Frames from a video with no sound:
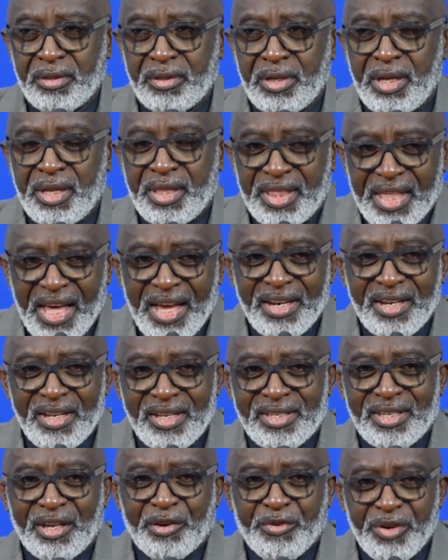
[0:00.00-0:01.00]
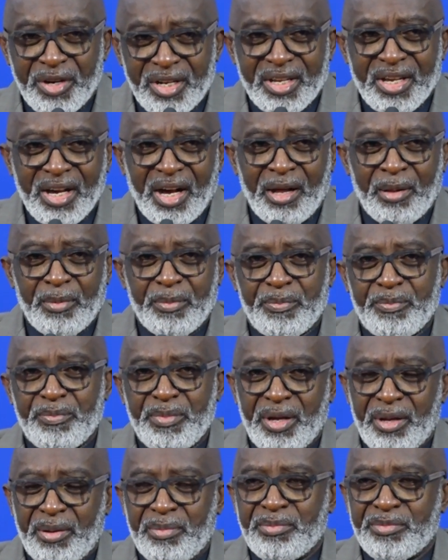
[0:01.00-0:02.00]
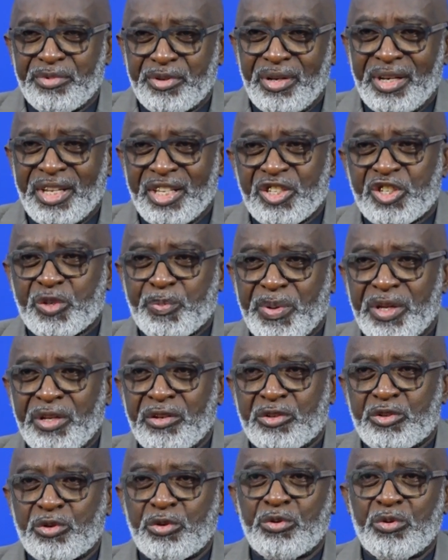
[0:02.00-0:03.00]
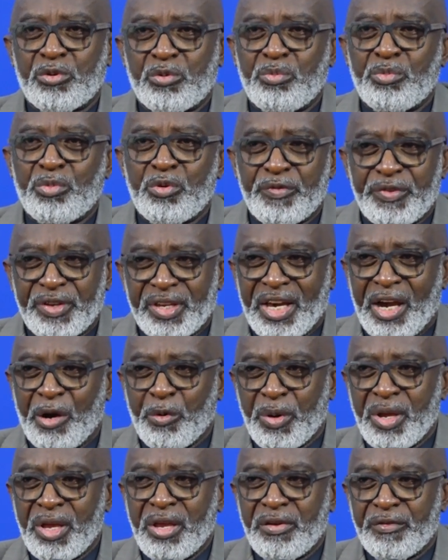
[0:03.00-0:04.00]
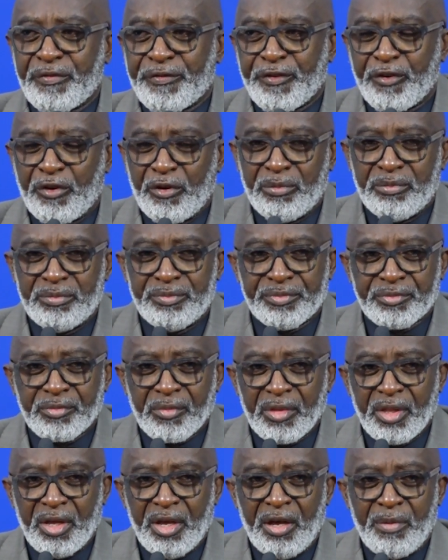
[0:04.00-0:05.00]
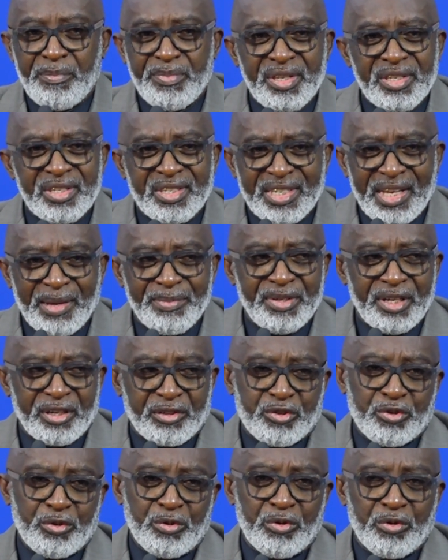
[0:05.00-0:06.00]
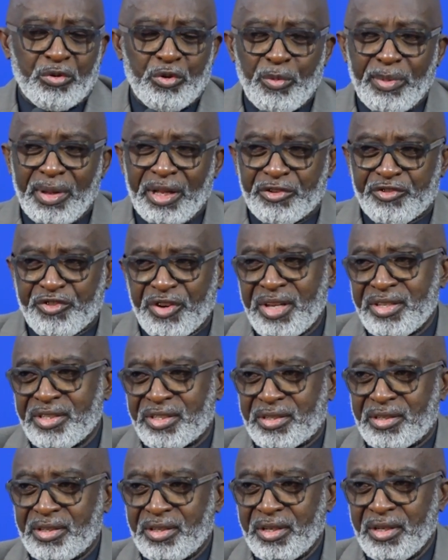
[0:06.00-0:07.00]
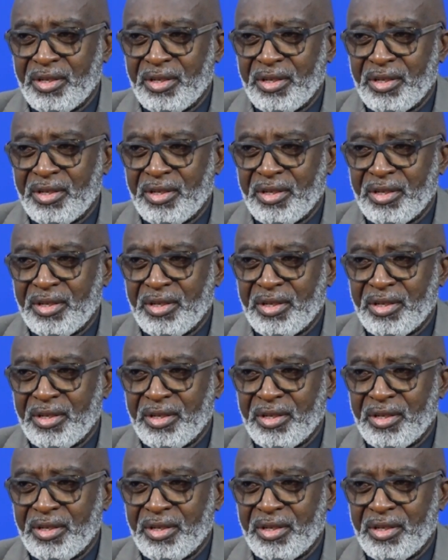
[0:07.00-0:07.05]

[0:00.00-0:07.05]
And that is a critical linchpin to moving away from being subject to global trends.